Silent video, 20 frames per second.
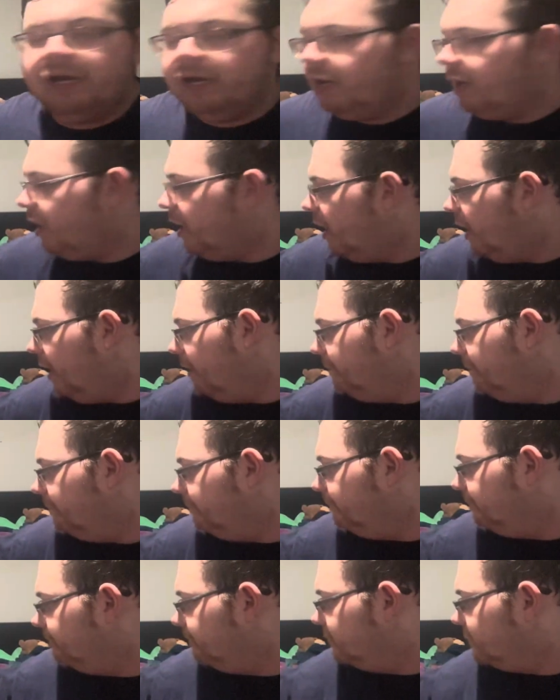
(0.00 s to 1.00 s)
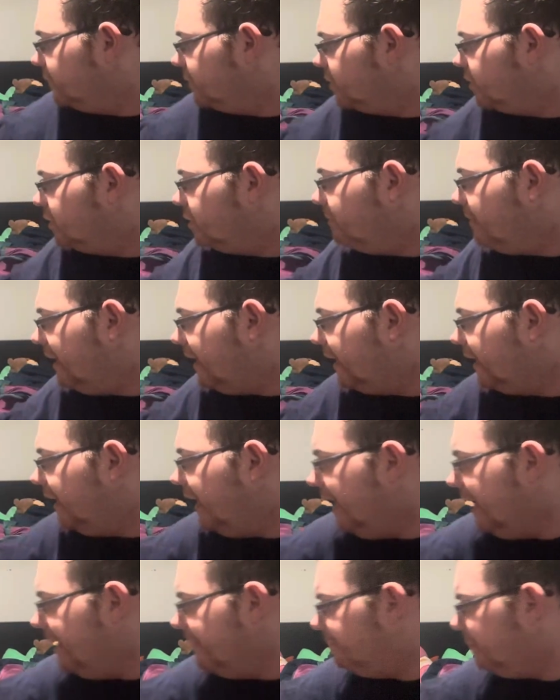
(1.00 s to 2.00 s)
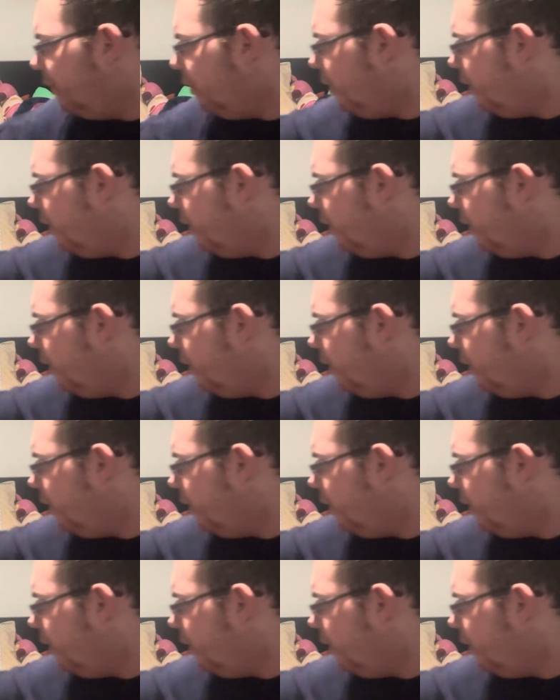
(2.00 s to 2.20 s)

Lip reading: to make an 8-ball